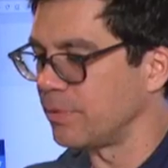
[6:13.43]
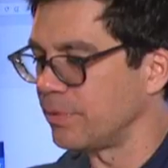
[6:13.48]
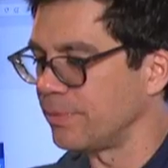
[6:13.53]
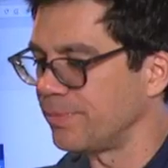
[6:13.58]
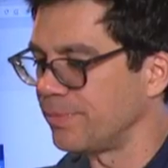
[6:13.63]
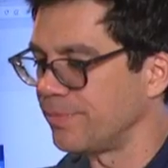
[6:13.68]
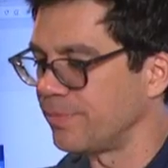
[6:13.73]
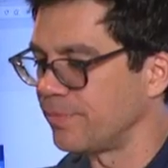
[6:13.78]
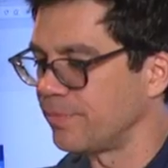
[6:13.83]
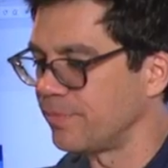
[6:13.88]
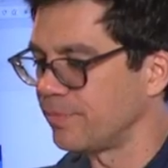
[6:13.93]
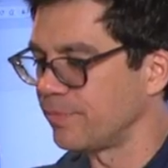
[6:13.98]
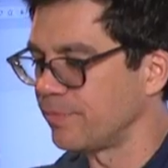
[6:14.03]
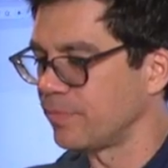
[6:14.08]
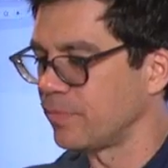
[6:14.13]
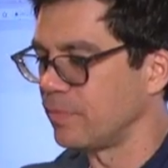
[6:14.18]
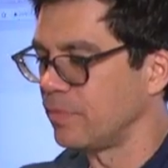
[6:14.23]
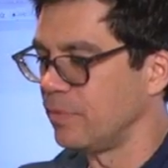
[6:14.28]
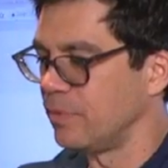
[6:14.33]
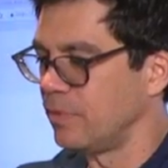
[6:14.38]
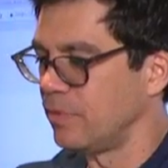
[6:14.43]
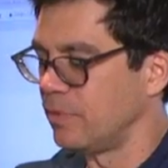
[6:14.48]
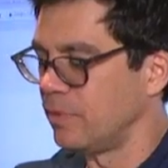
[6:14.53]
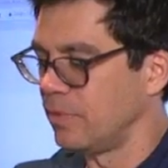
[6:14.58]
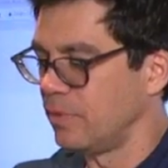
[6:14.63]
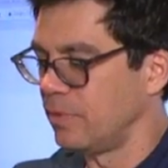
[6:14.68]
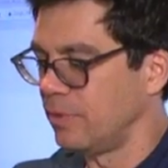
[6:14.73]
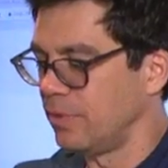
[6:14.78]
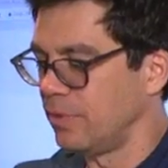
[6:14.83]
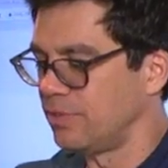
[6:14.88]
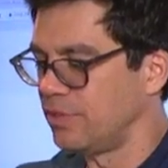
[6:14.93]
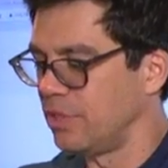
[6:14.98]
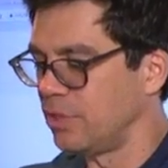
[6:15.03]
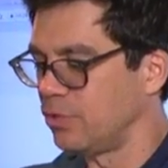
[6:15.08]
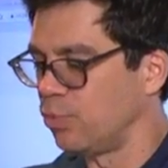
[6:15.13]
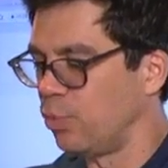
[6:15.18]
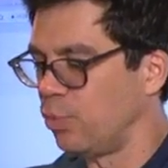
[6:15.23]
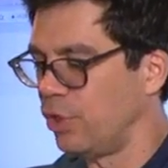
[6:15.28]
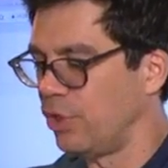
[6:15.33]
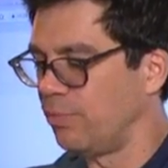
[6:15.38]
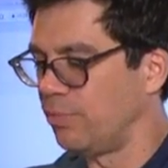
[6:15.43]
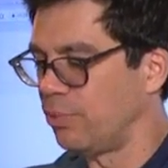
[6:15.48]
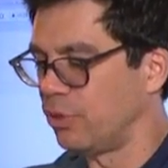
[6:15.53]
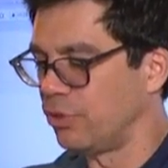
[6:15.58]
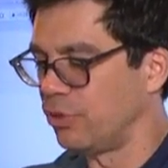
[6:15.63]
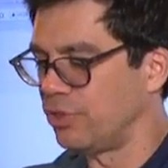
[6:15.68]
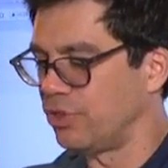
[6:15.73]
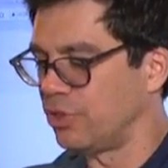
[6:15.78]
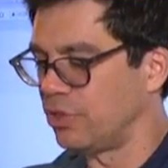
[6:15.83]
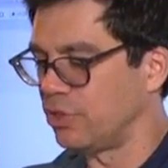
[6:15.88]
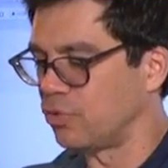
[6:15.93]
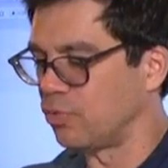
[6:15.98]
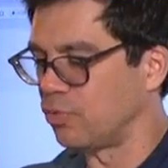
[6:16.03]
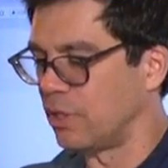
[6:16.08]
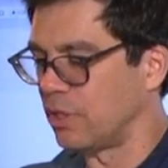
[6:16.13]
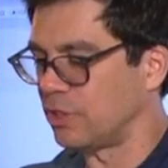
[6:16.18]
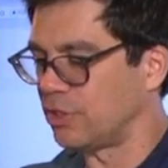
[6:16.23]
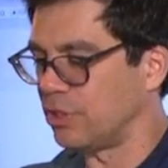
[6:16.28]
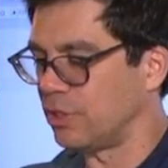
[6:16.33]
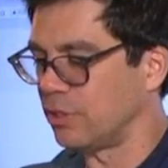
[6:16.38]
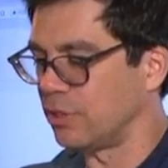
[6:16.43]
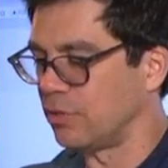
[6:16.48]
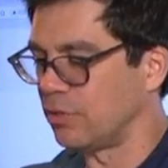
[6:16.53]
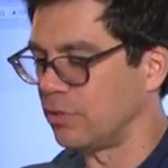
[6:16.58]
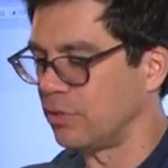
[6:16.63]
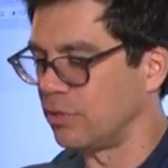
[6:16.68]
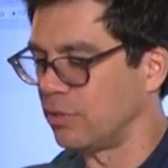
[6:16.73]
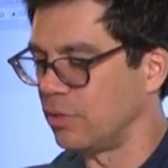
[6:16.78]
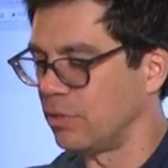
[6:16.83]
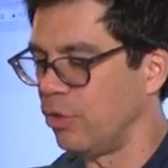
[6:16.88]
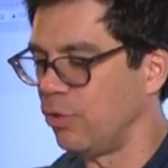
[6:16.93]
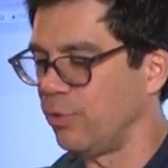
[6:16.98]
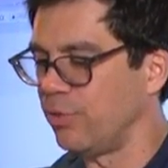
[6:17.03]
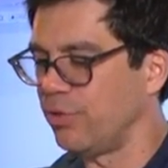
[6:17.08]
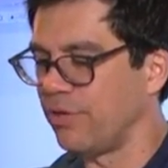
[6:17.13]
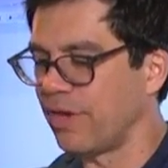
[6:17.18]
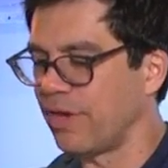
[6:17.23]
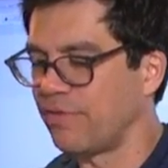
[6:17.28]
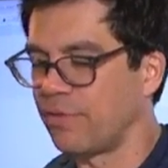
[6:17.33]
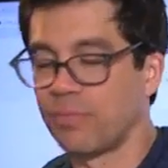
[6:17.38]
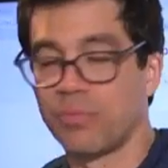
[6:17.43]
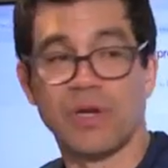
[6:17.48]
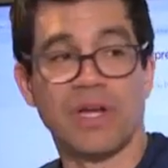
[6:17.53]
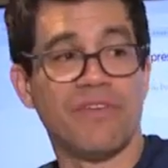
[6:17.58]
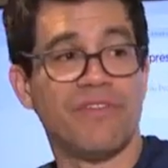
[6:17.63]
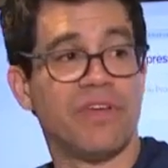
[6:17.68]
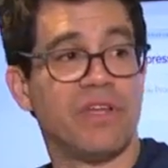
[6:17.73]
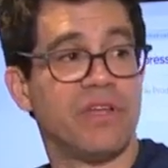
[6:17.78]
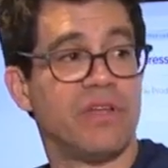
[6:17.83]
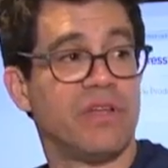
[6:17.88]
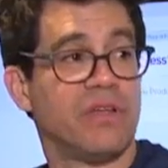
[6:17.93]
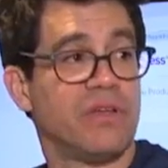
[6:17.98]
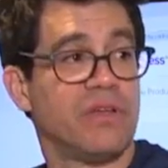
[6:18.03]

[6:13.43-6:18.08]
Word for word: It says one person is watching. Oh, you have it private.